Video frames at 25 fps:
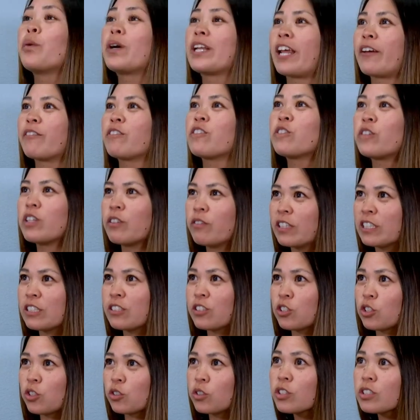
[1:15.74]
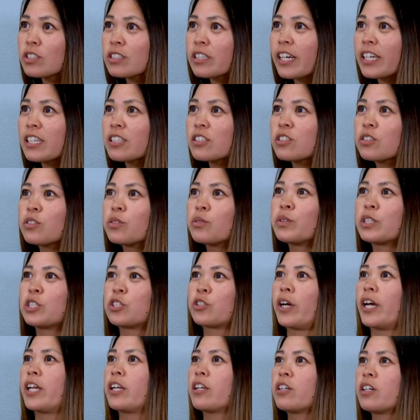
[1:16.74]
Whenever we visit school sites, we
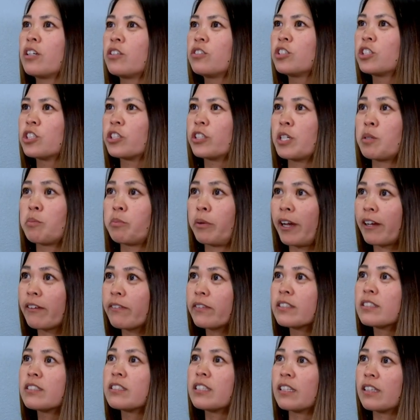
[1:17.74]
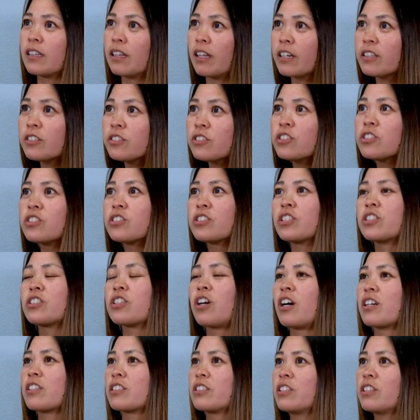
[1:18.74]
try to go during breakfast and lunch to
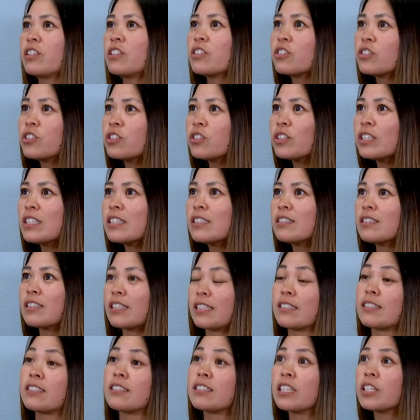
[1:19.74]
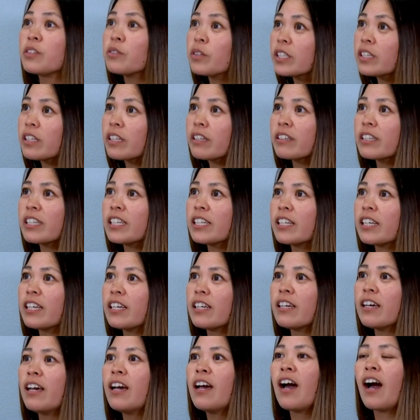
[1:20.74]
talk to the students and see what they're
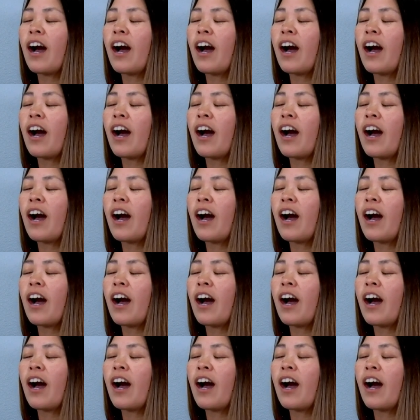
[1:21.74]
eating.